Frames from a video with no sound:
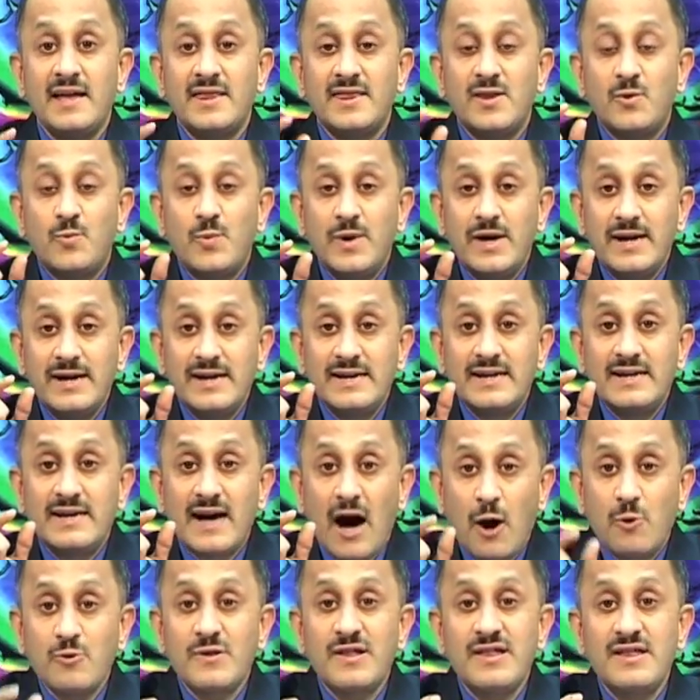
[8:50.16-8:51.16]
The word
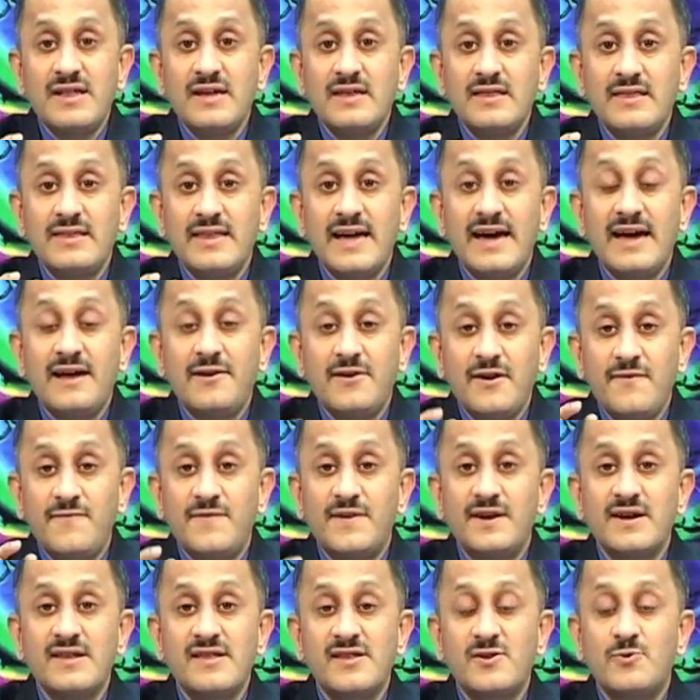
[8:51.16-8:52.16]
Gaussian there
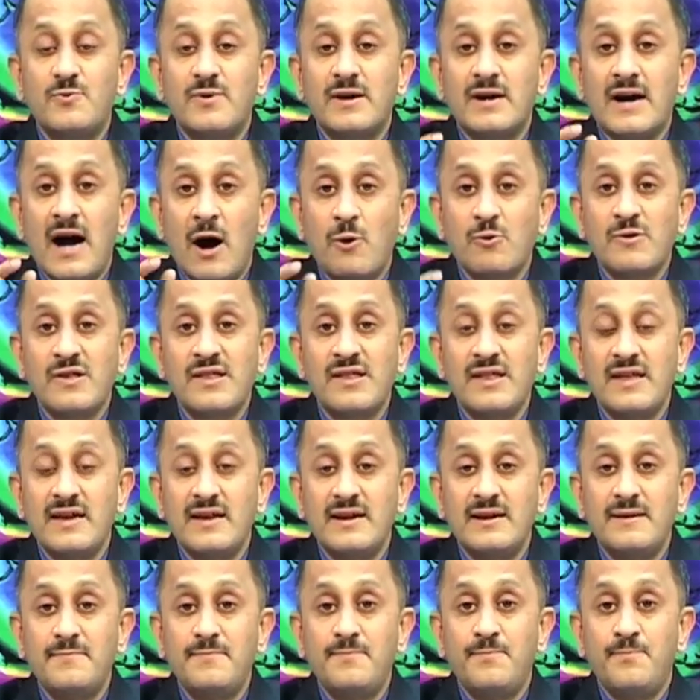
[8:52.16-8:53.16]
refers to a
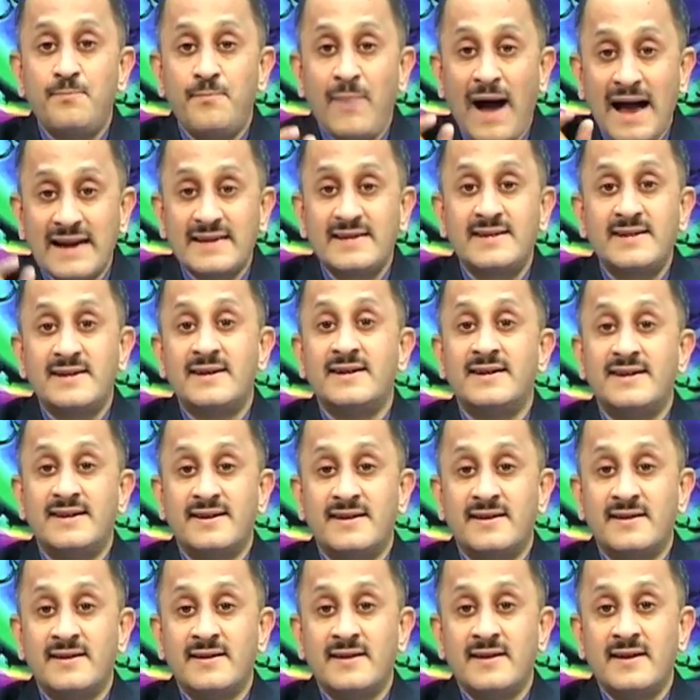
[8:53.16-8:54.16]
Gaussian pattern
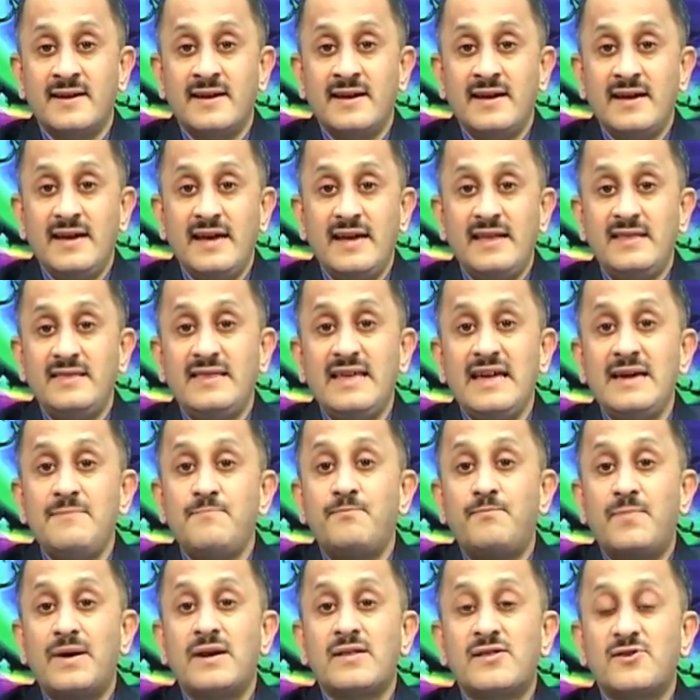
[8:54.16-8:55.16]
in the
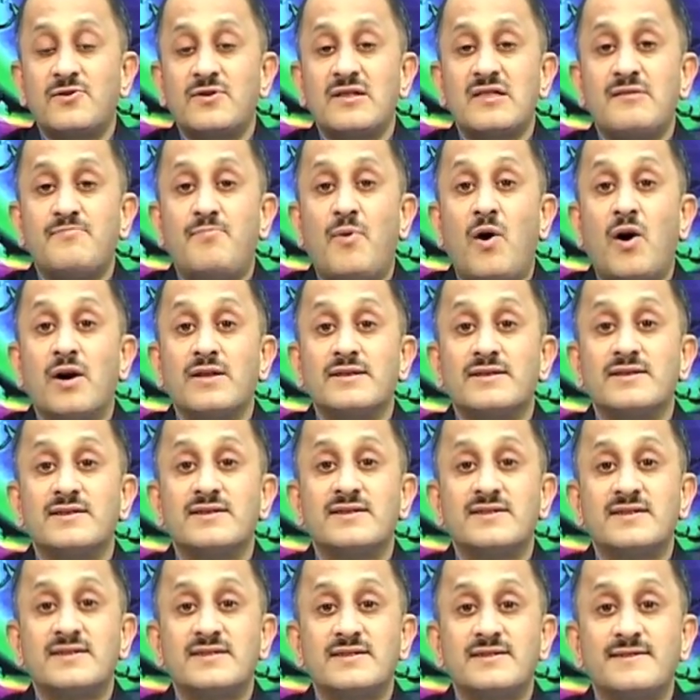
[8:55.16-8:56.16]
impulse
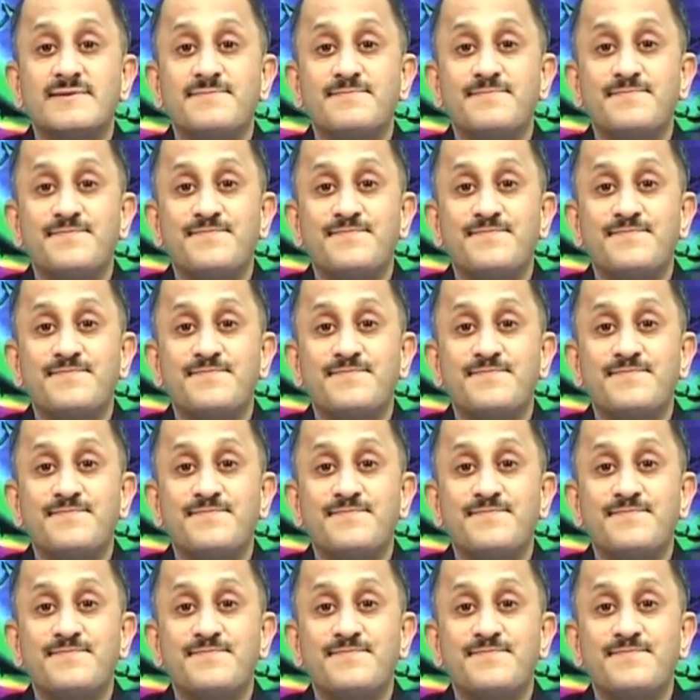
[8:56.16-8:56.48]
response,